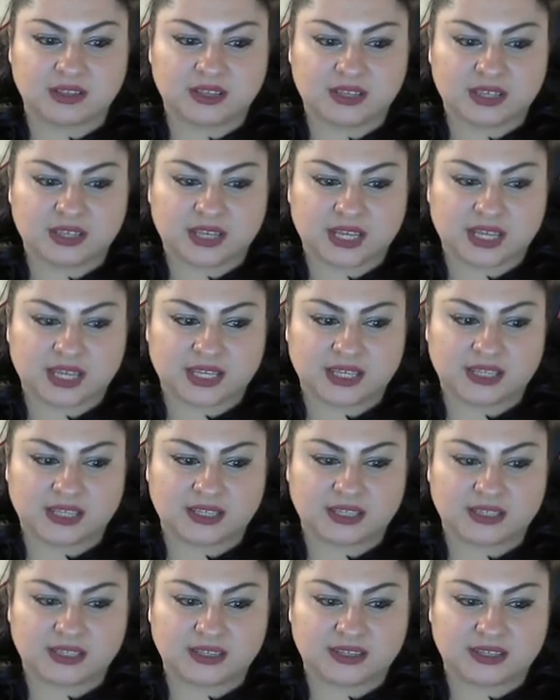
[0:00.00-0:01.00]

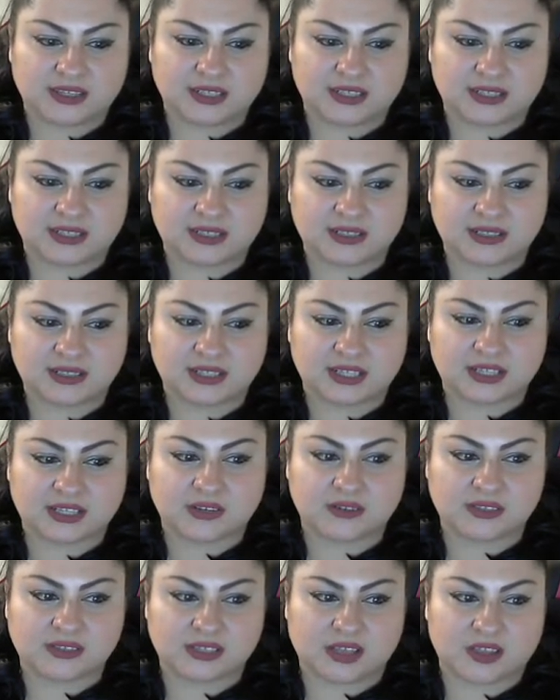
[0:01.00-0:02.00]
and it
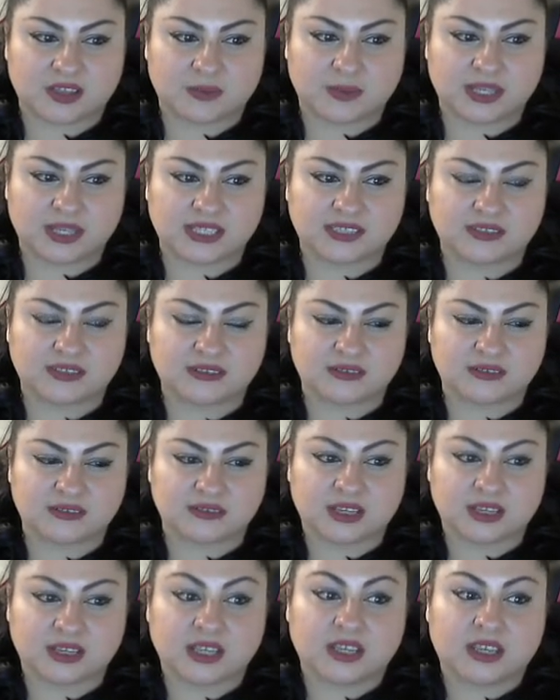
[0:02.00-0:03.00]
goes all the way to
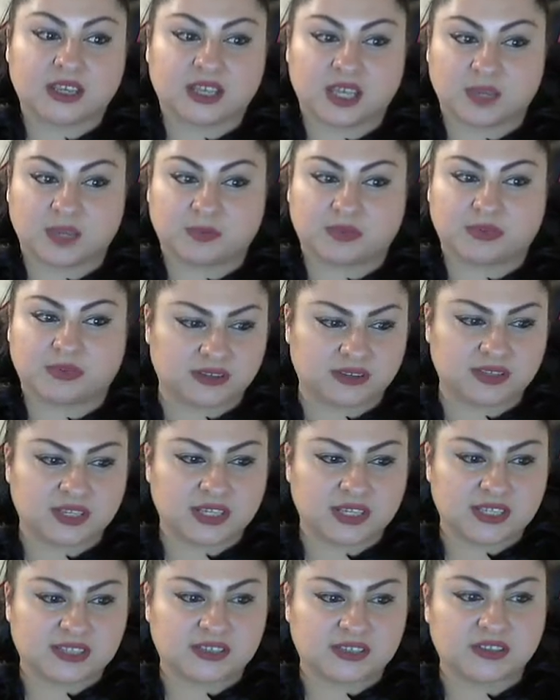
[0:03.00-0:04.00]
April.
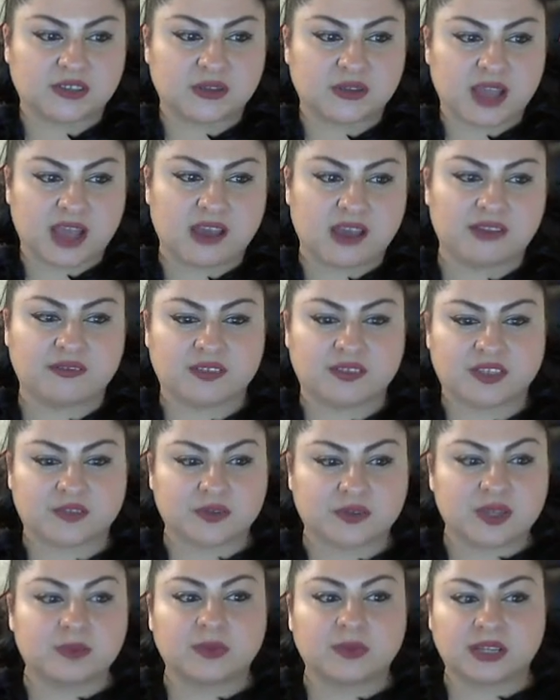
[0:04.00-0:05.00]
So you have
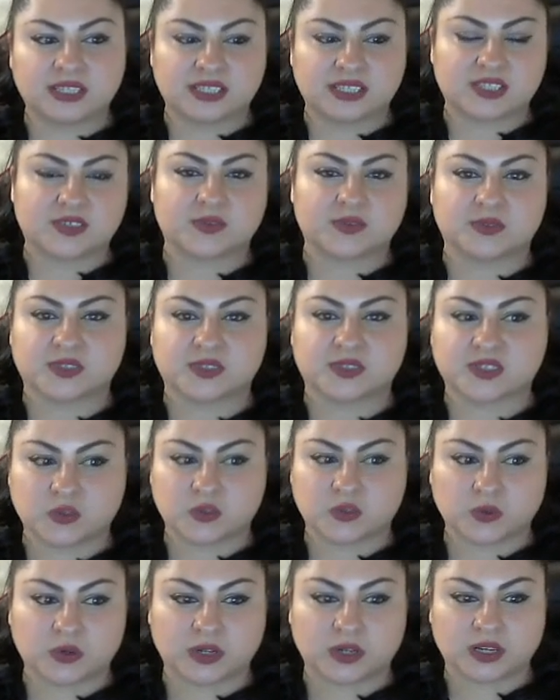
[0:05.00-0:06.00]
3 months to
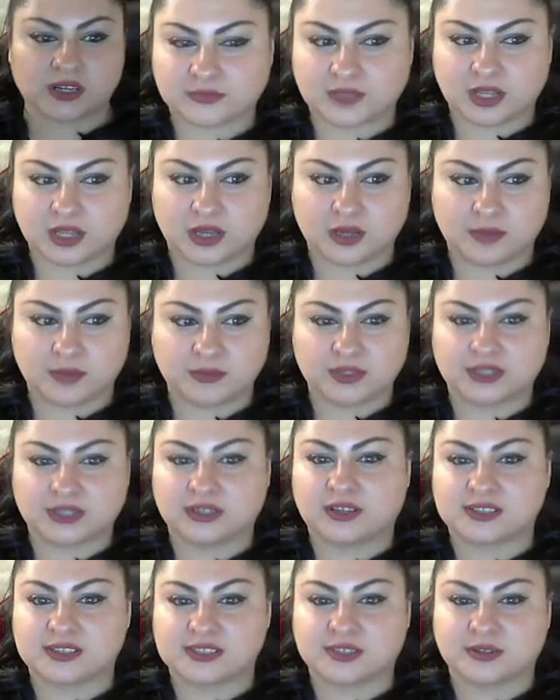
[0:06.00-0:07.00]
restore. You can
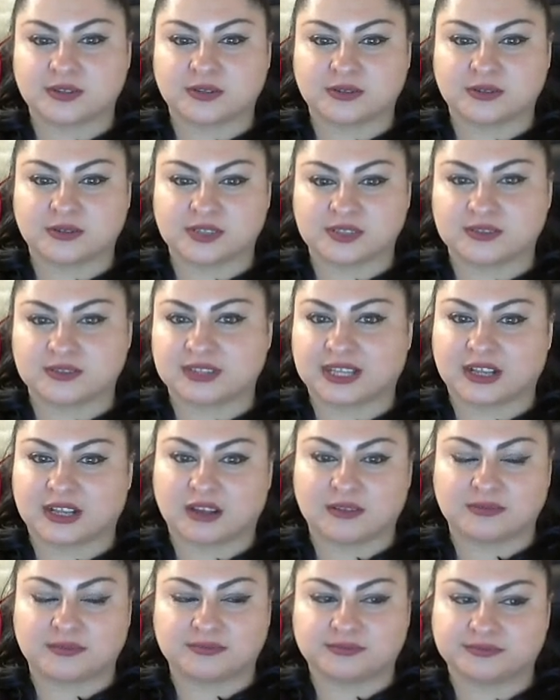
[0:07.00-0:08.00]
also do like
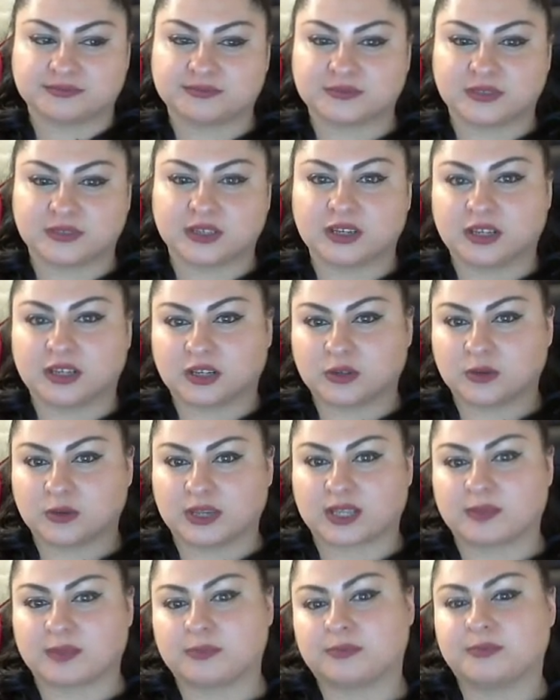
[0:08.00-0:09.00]
a
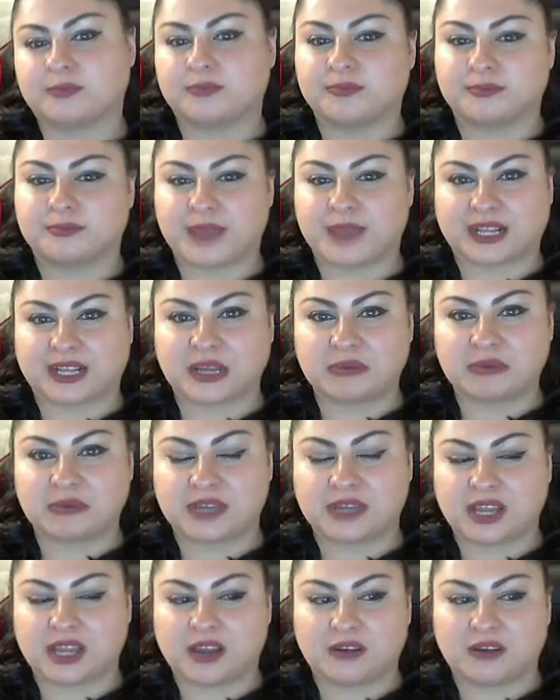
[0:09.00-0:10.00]
quick backup
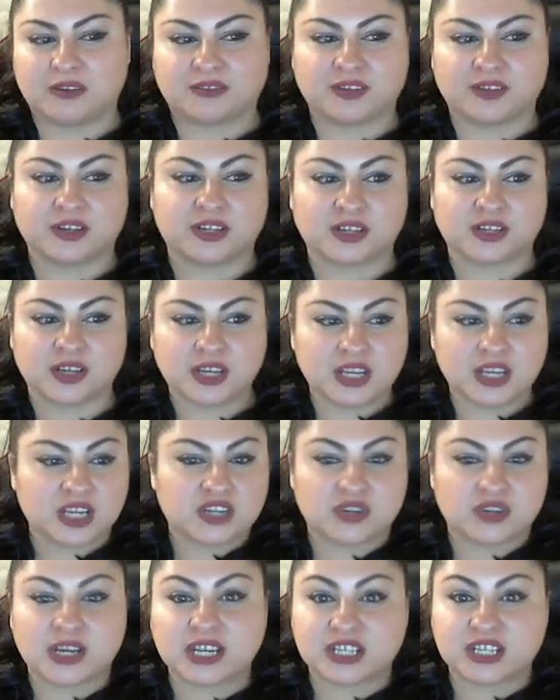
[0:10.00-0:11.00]
now if you're
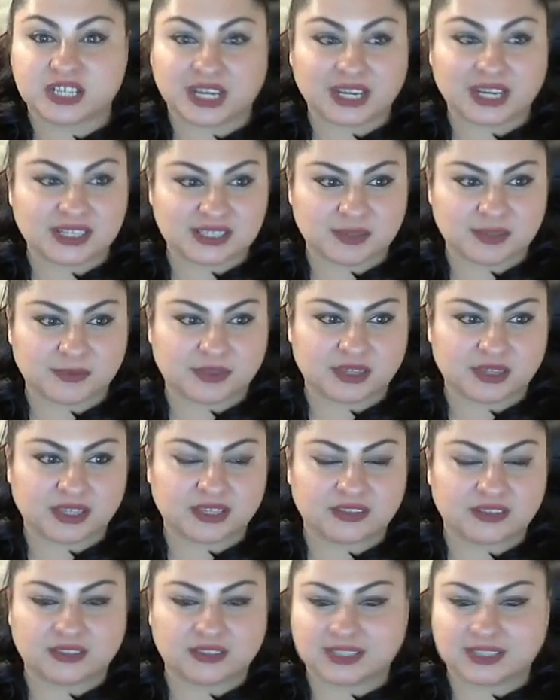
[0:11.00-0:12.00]
trying to change
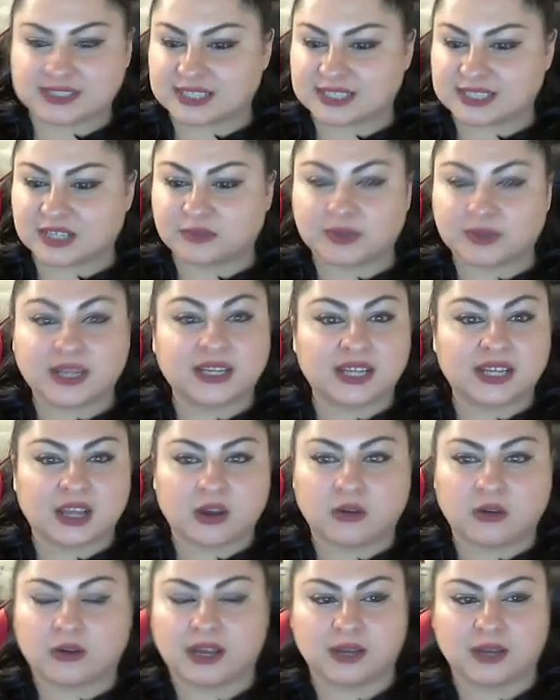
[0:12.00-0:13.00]
something. Let's say right
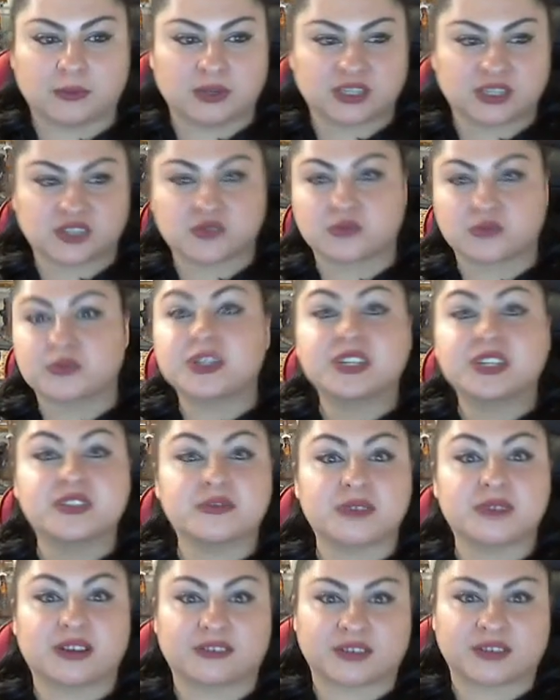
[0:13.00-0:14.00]
now I want to
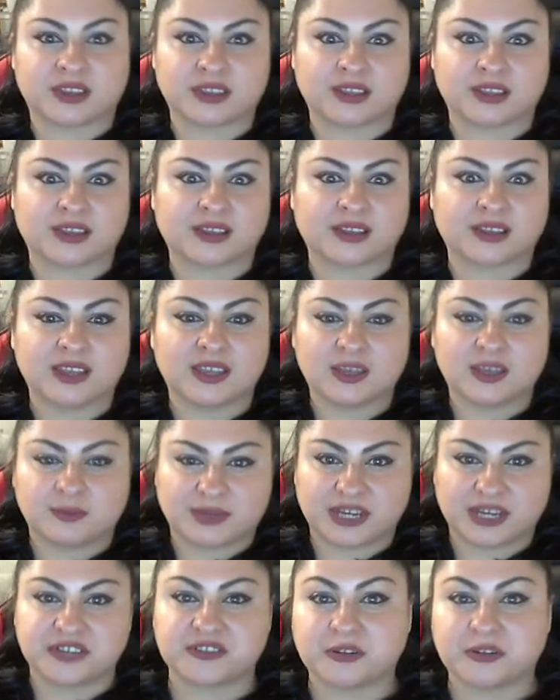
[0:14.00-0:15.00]
redo everything, but
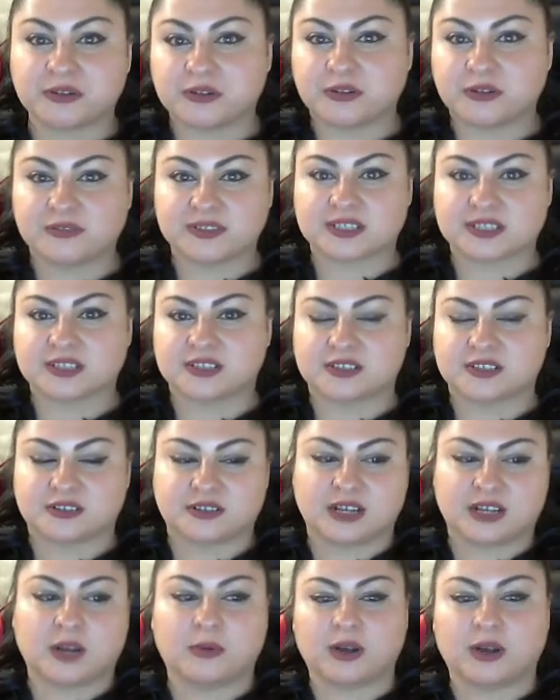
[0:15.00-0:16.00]
I don't know if it's going to
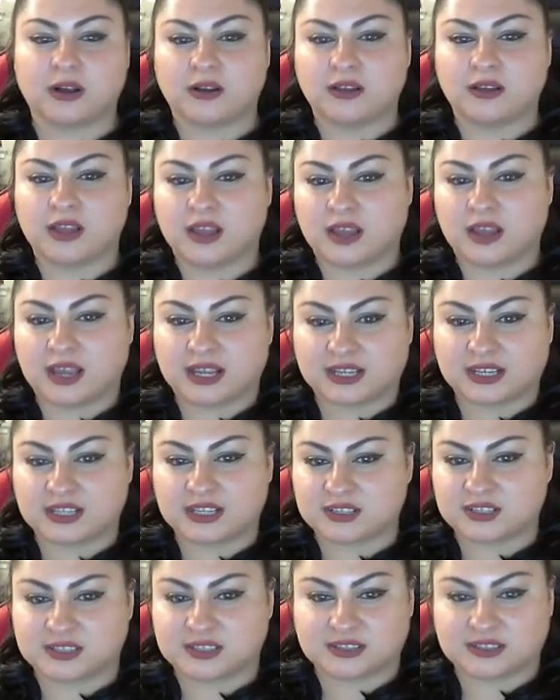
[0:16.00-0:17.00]
turn out well. I can
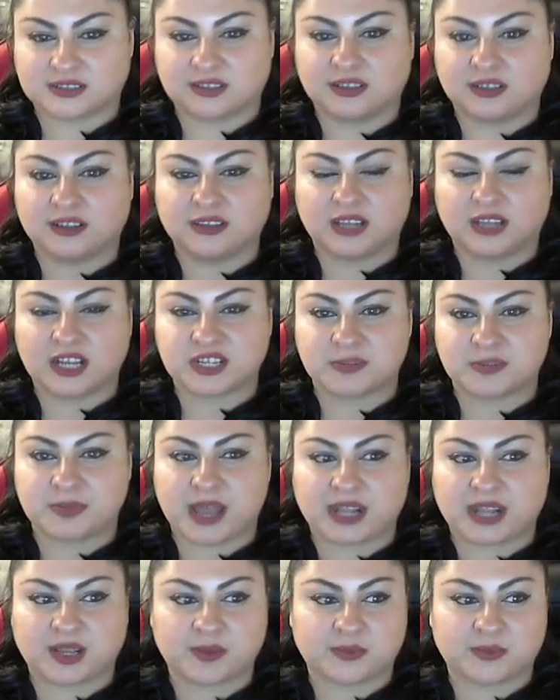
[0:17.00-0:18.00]
just launch a
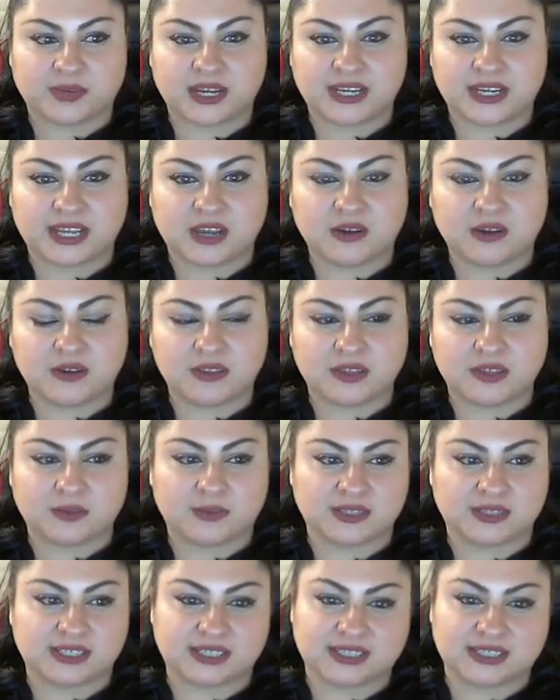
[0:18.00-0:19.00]
backup right now, and then
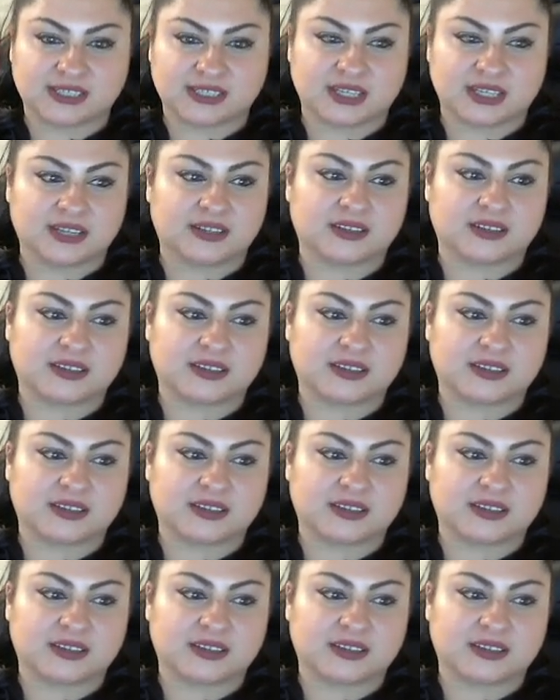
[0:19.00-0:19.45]
once it's done,